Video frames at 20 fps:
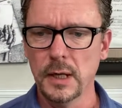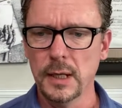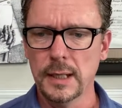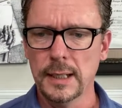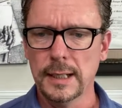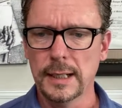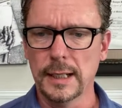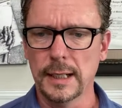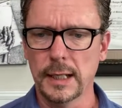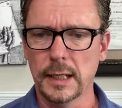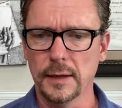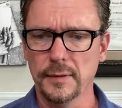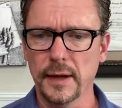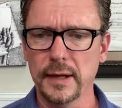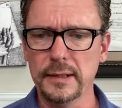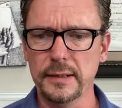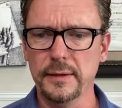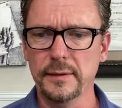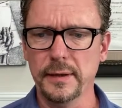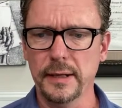
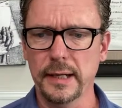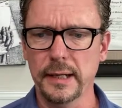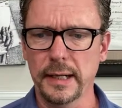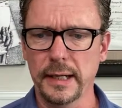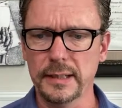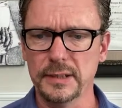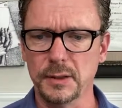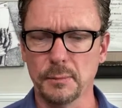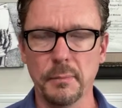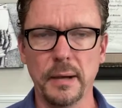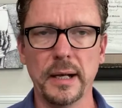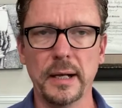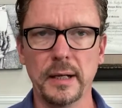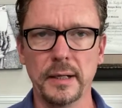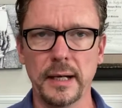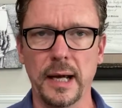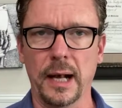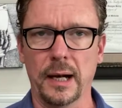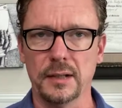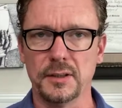It's a
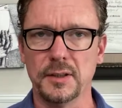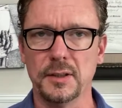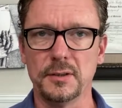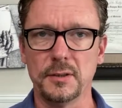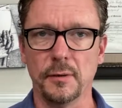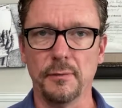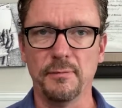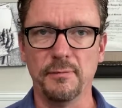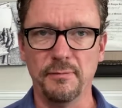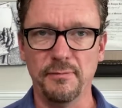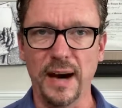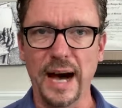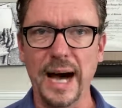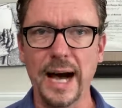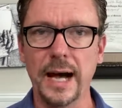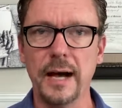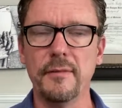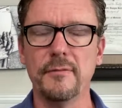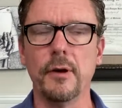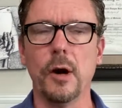meta-analysis of
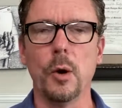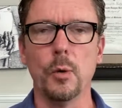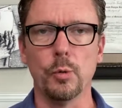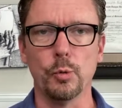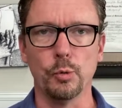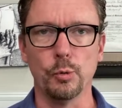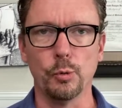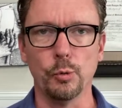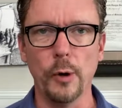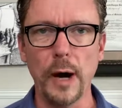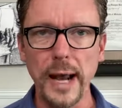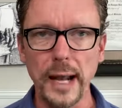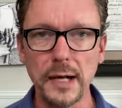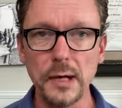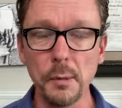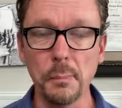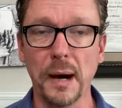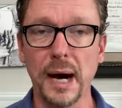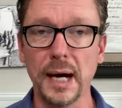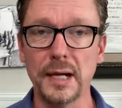5
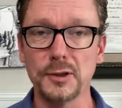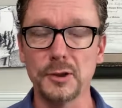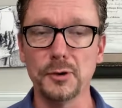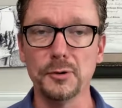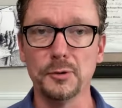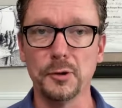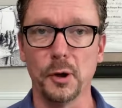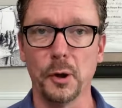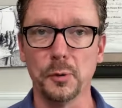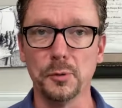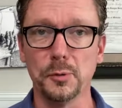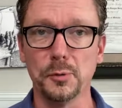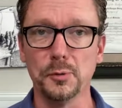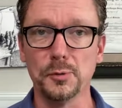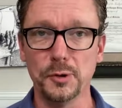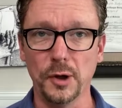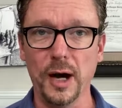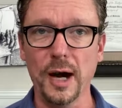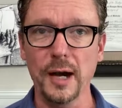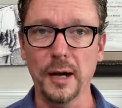randomized controlled
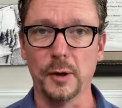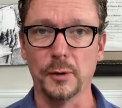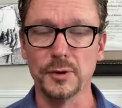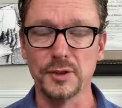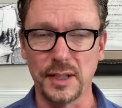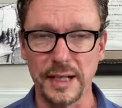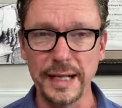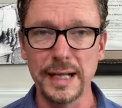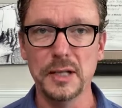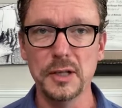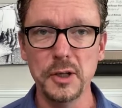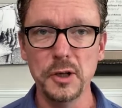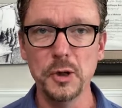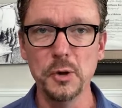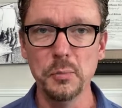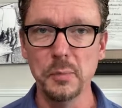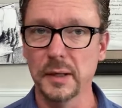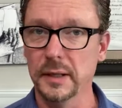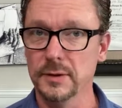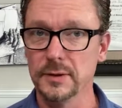trials in
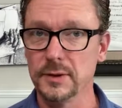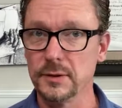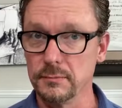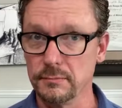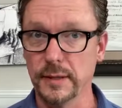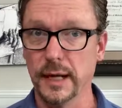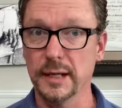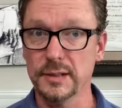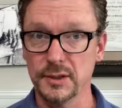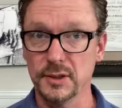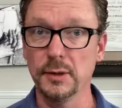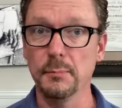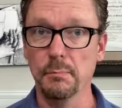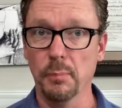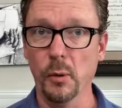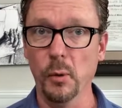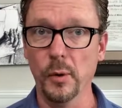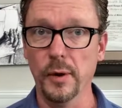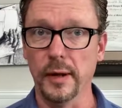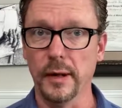humans. That's
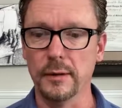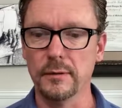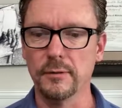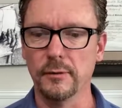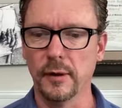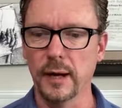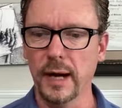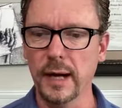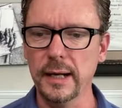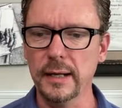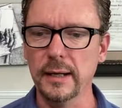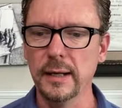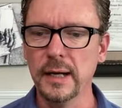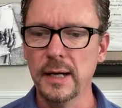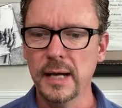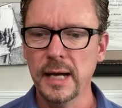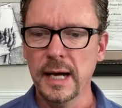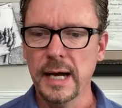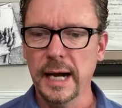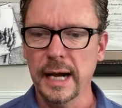important, right?
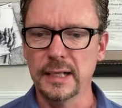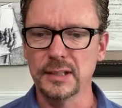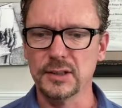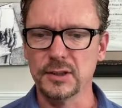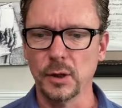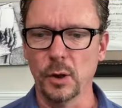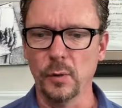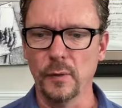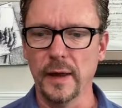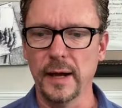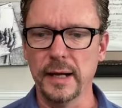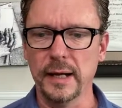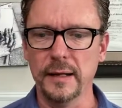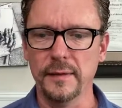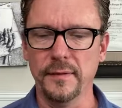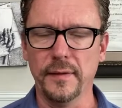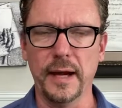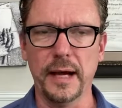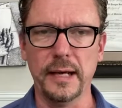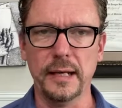And so
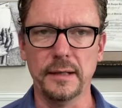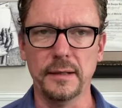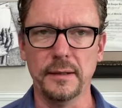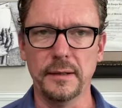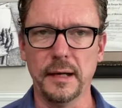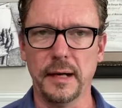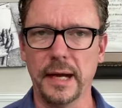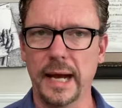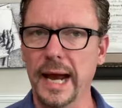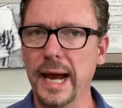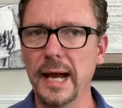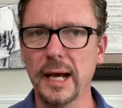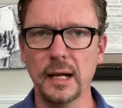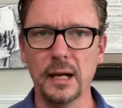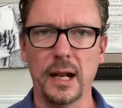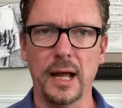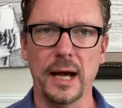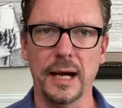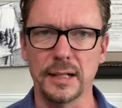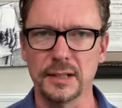they
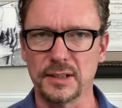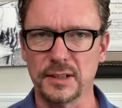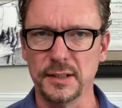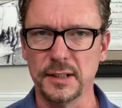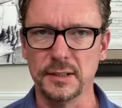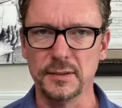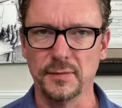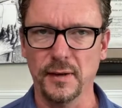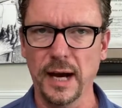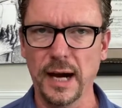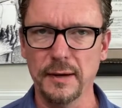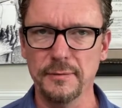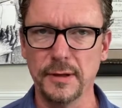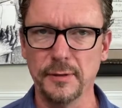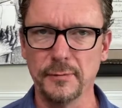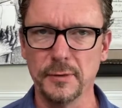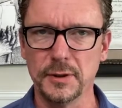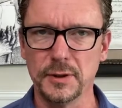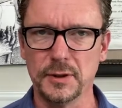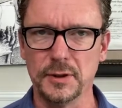analyzed these 5
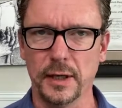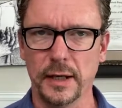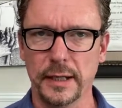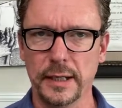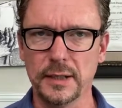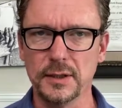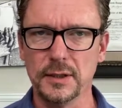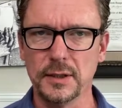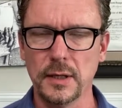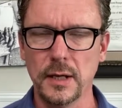different studies